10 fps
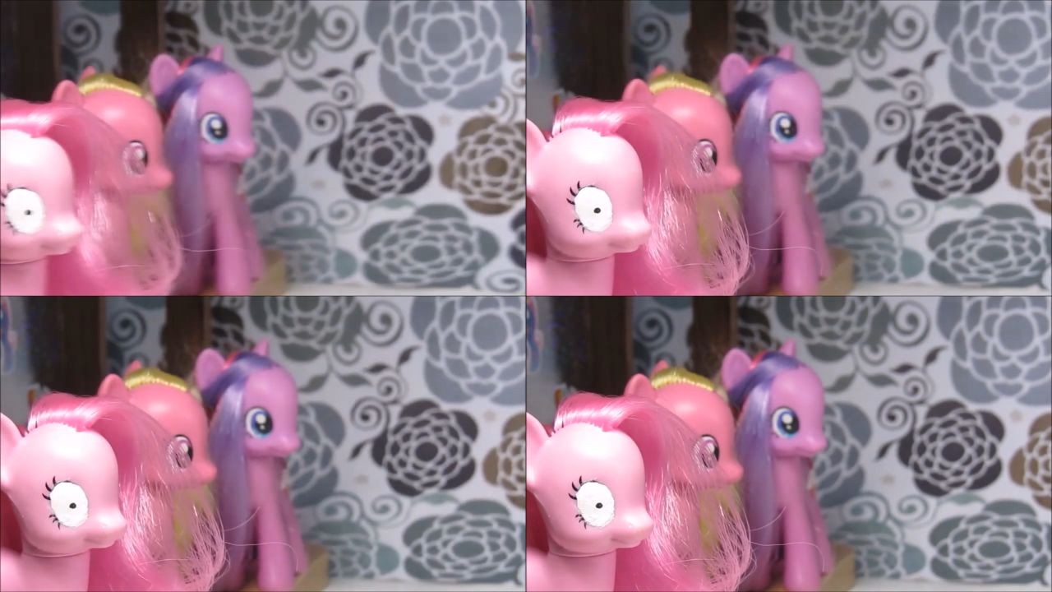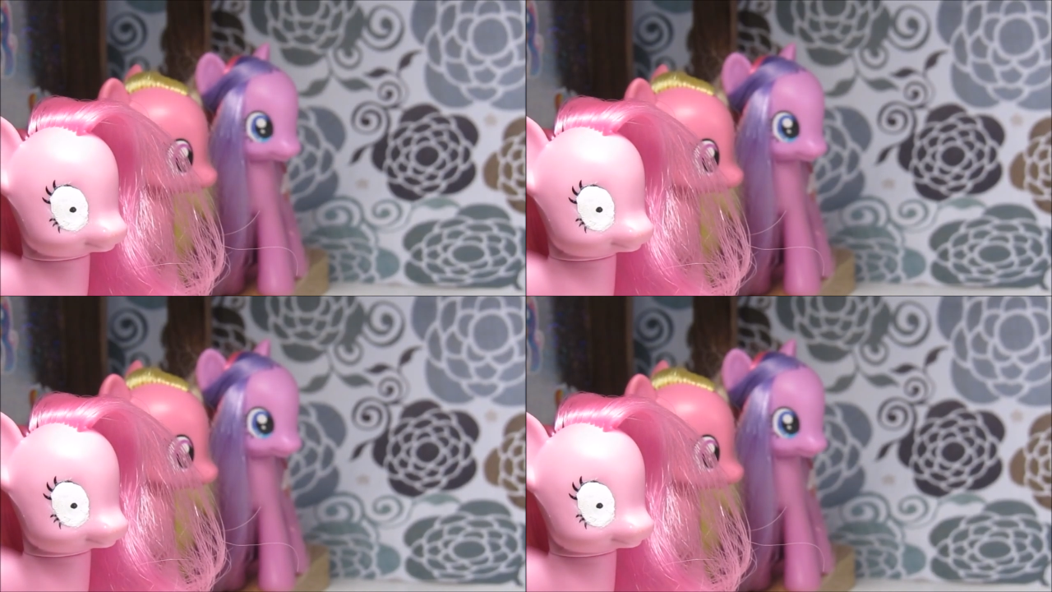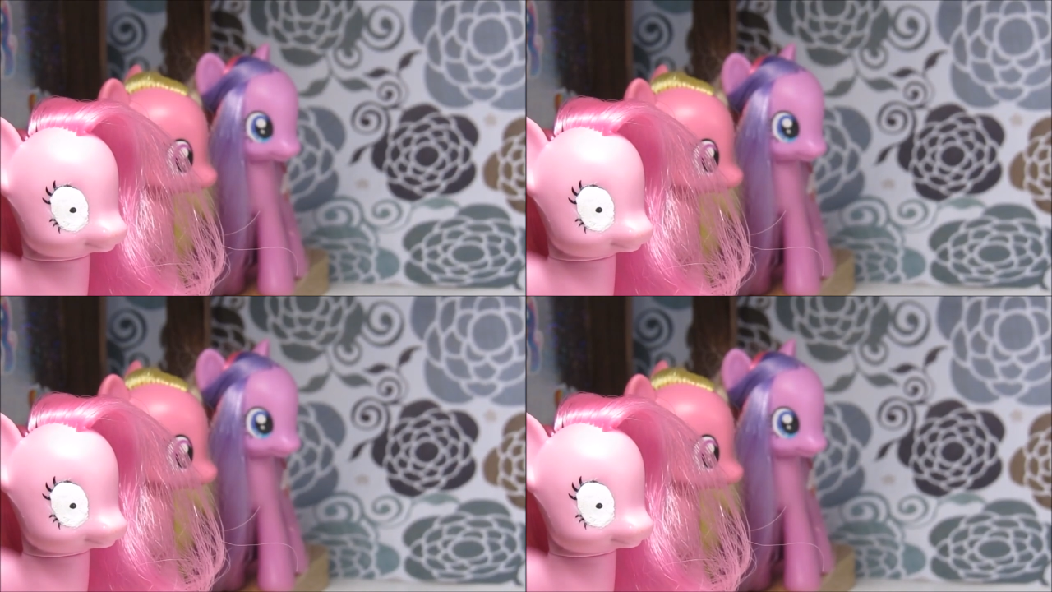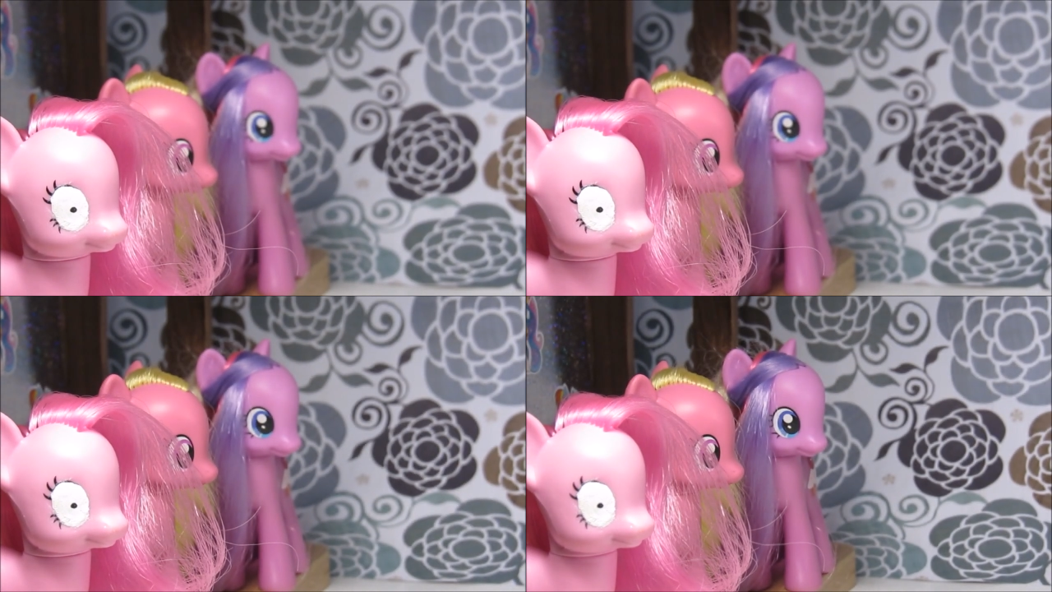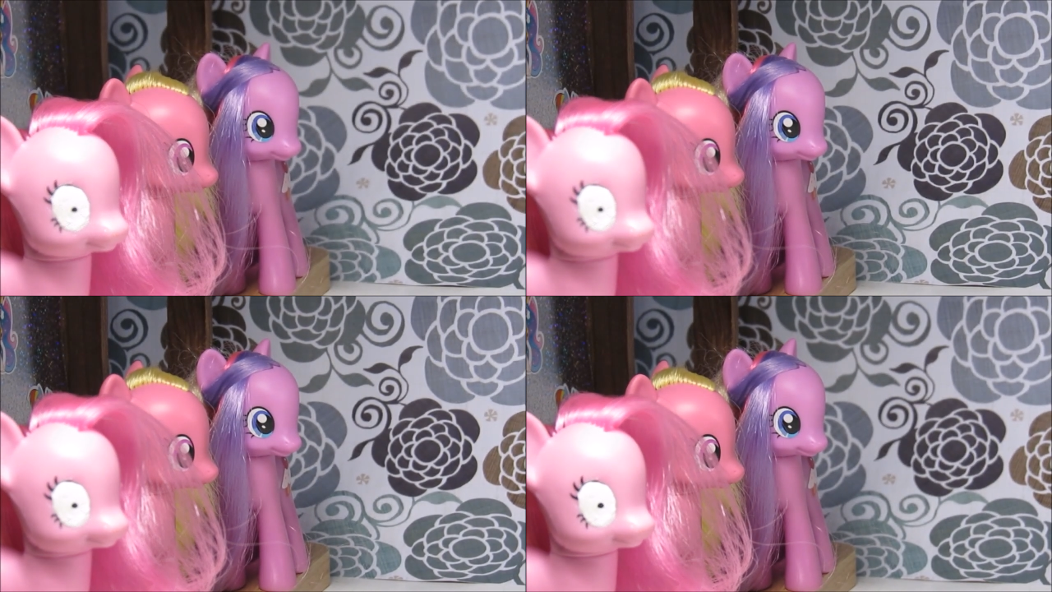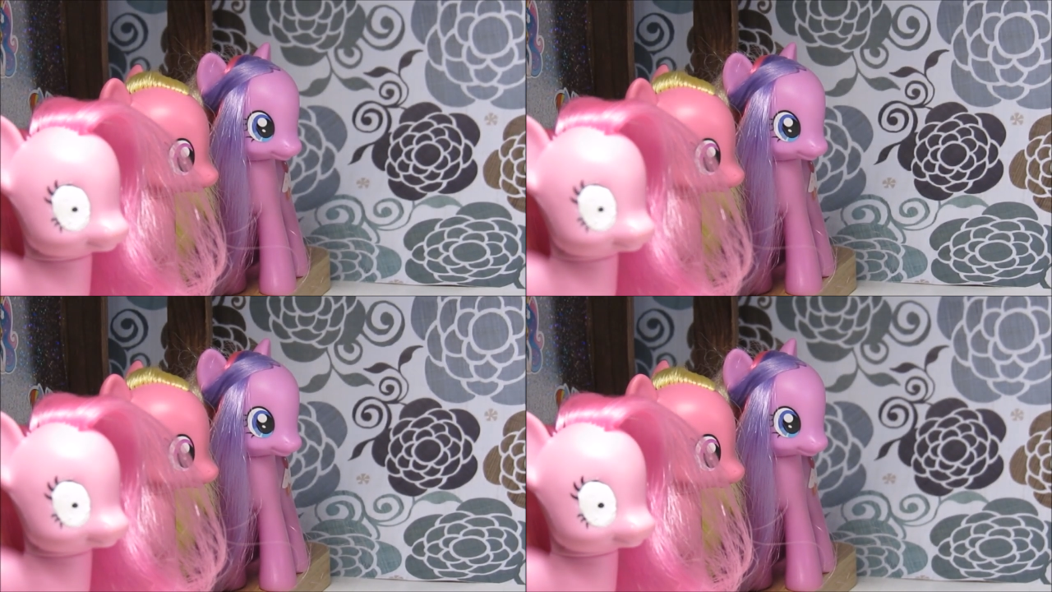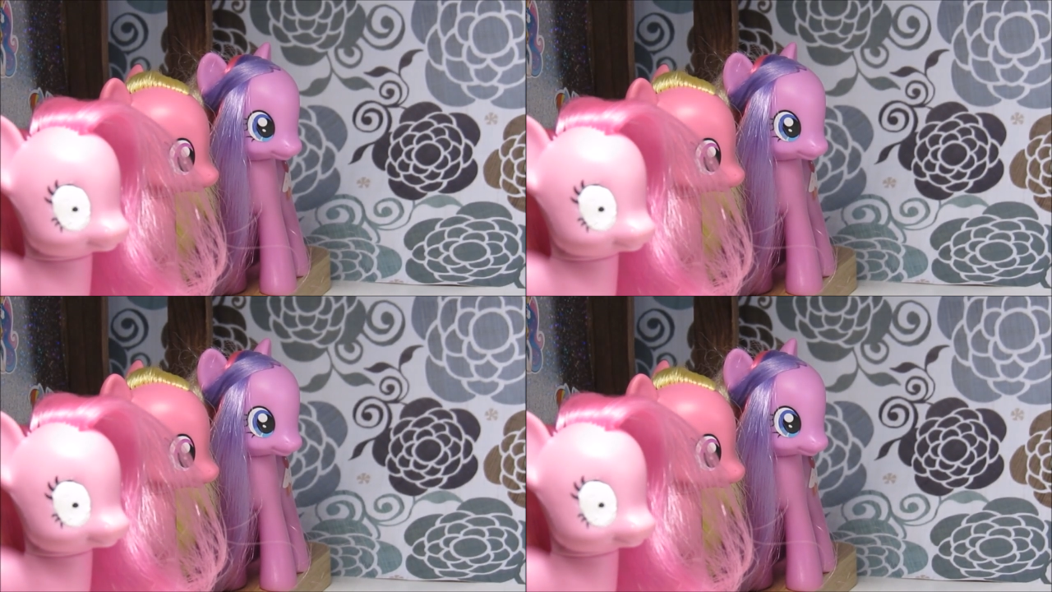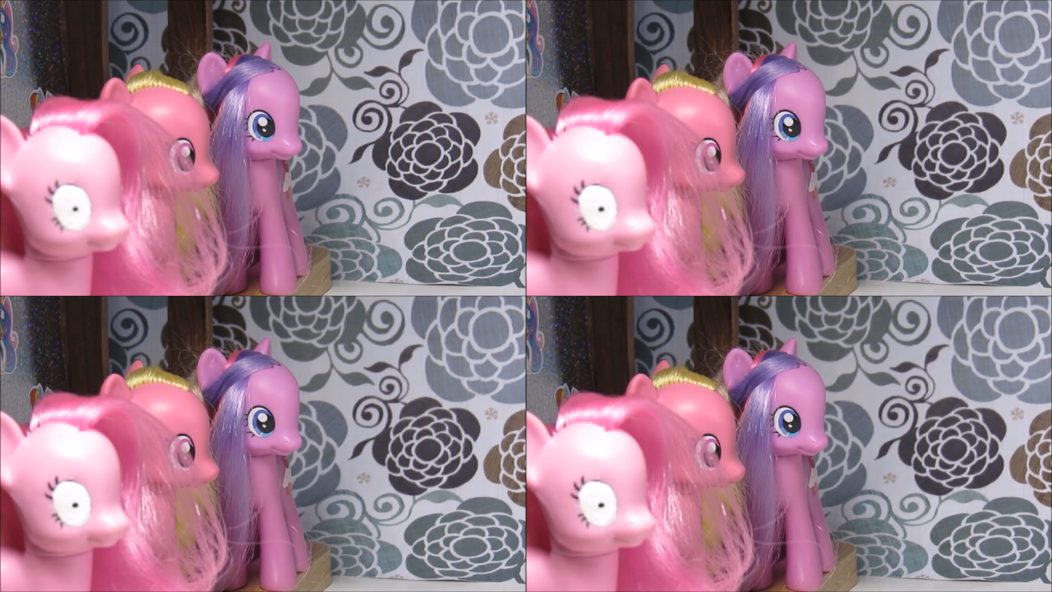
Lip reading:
Nobody's mouth can be seen.